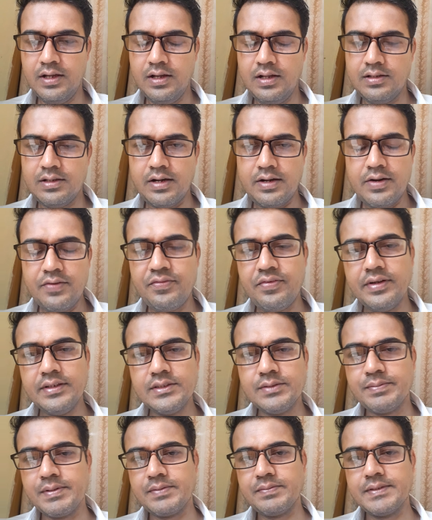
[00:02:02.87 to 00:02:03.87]
the
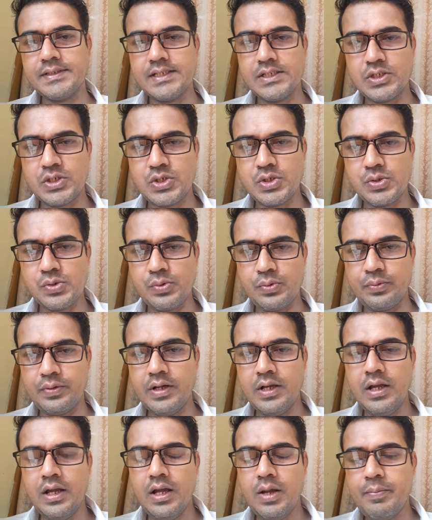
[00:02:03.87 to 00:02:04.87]
difference between the two,
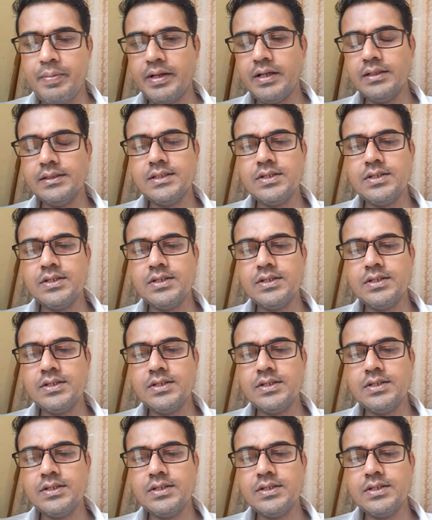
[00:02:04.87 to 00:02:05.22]
because